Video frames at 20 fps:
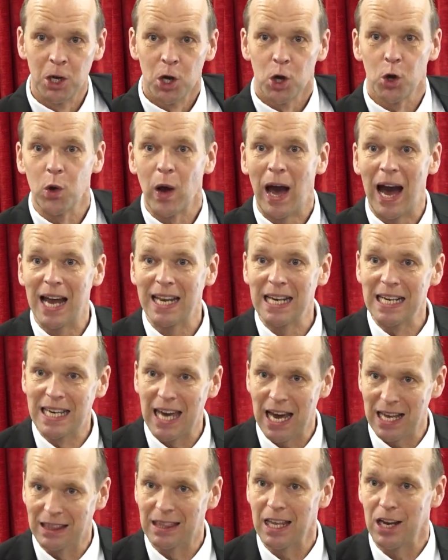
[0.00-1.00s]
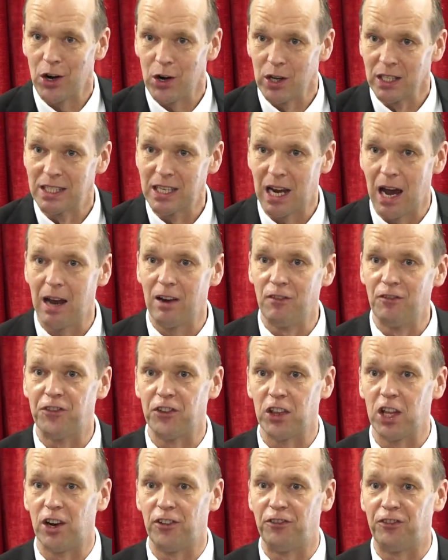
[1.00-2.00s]
who had to get there in time
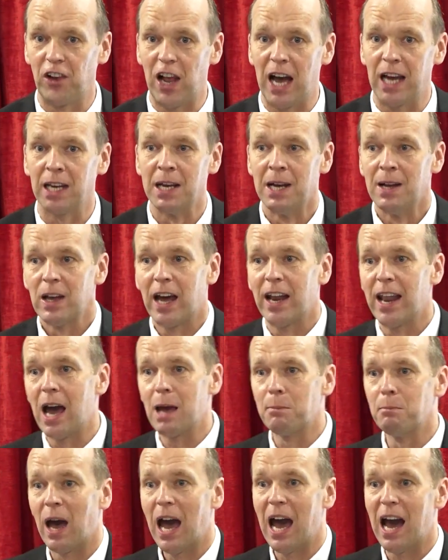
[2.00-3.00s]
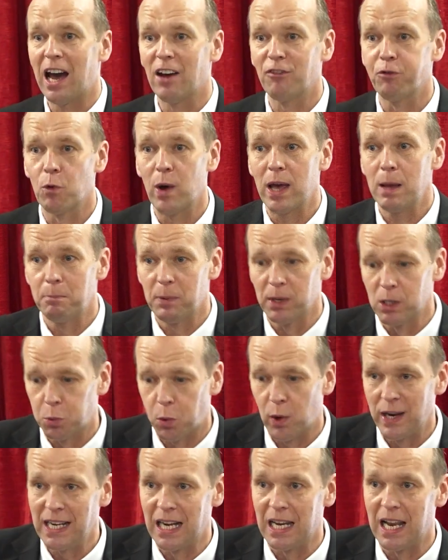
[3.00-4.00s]
for their flight. And I'm halfway
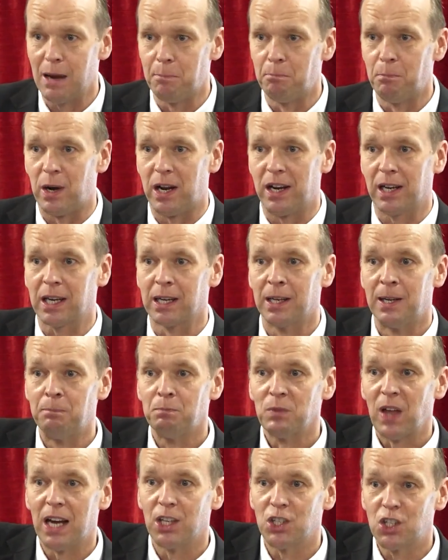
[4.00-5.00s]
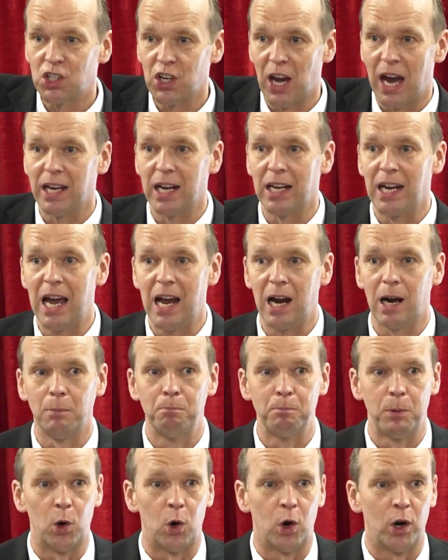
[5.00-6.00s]
between Limerick and Shannon
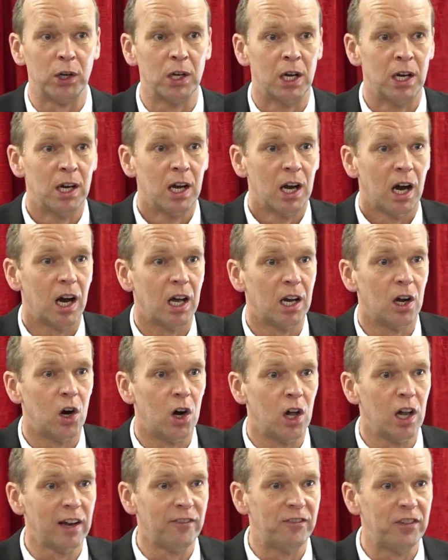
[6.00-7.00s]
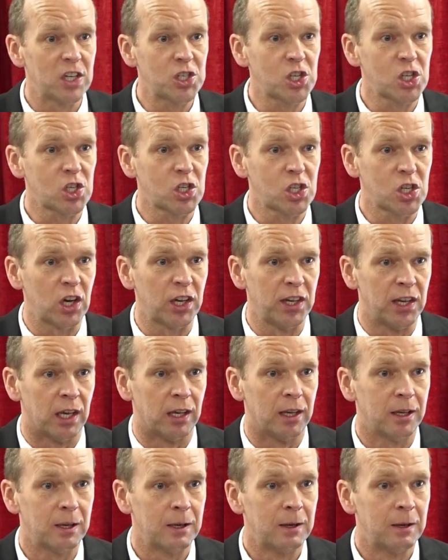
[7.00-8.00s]
Airport, and all of a
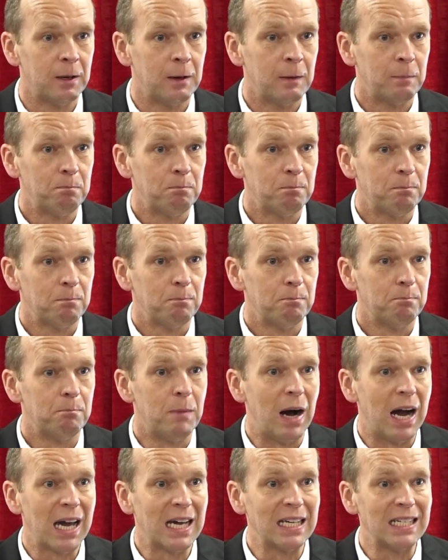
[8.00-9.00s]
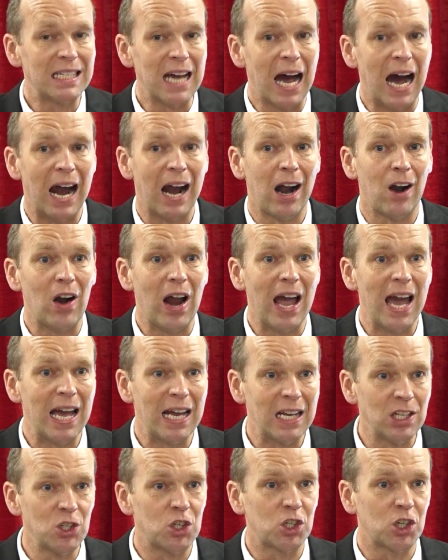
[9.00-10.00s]
sudden, my entire
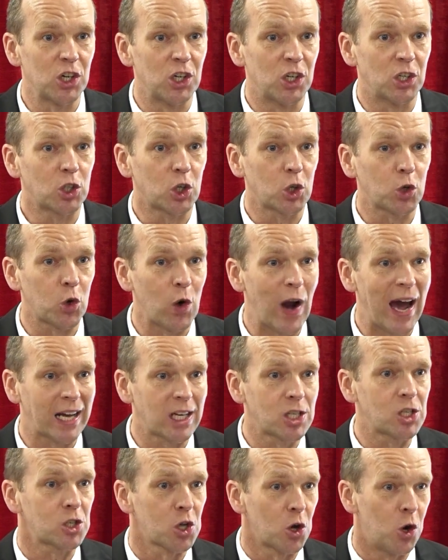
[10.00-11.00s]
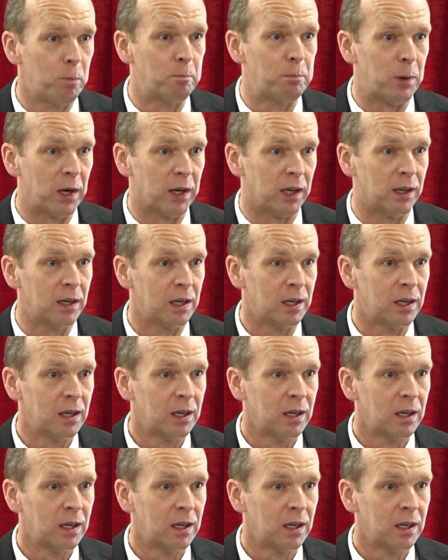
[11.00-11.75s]
engine cracks open